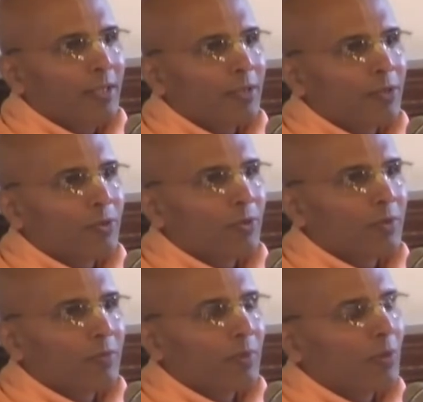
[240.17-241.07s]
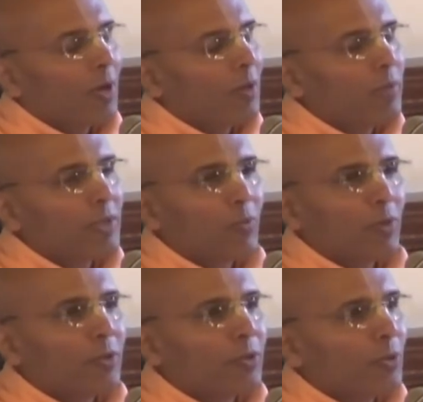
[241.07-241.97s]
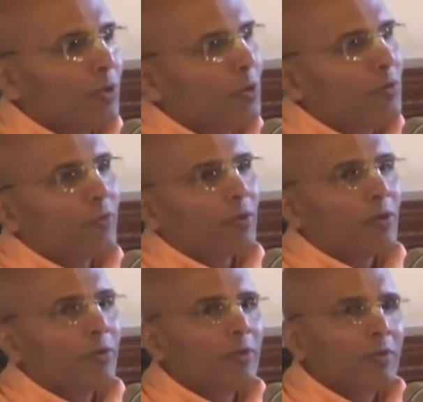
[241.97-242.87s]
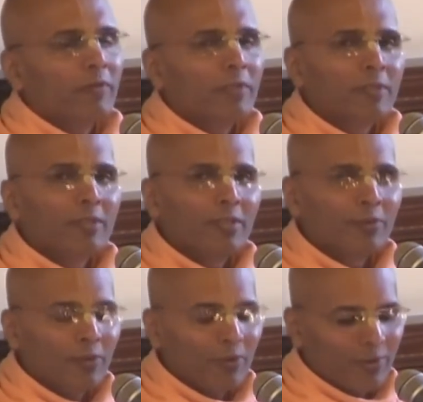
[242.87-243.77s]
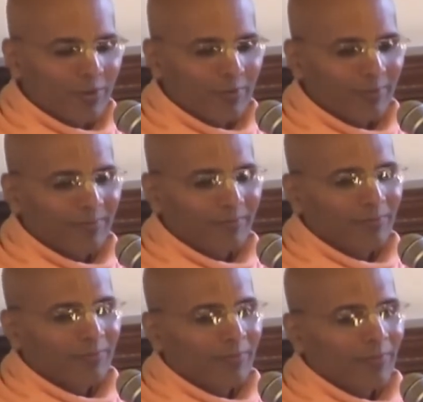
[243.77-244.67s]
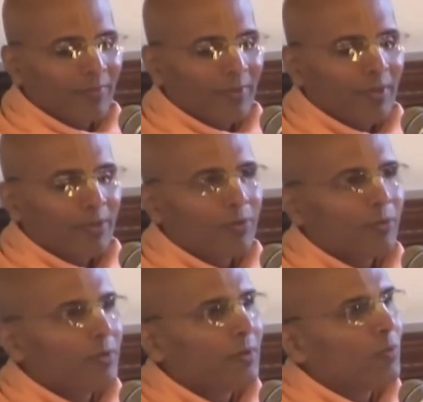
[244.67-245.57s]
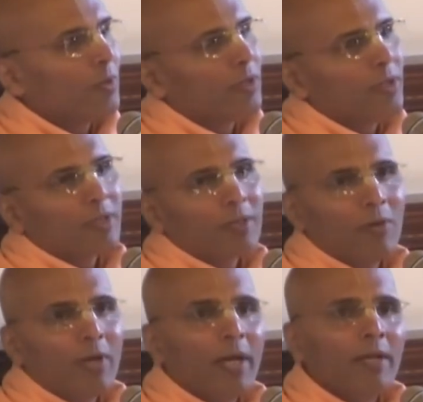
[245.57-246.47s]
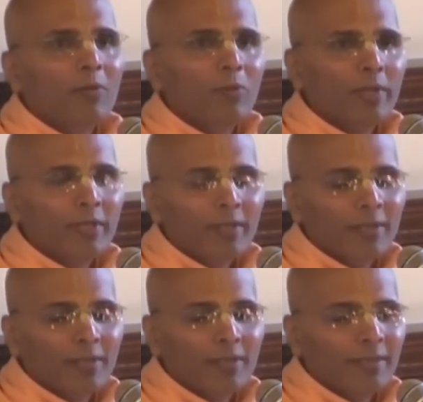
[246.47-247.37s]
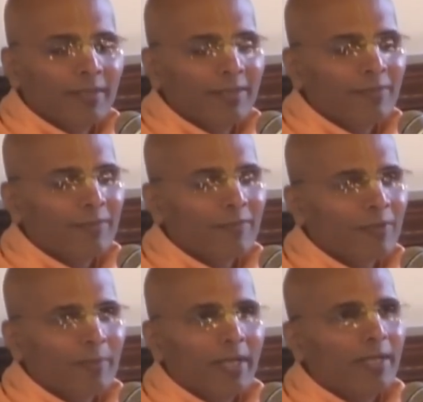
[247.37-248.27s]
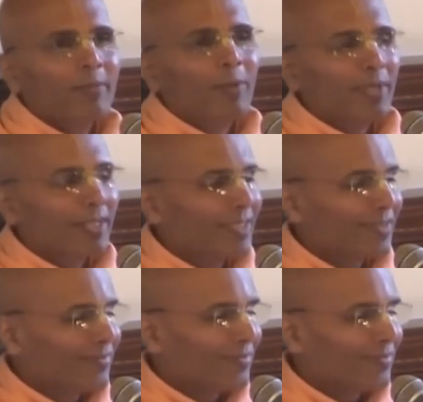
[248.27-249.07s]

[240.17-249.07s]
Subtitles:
the student would always want to look for a good university to go to. The student wouldn't just go anywhere and learn from anybody.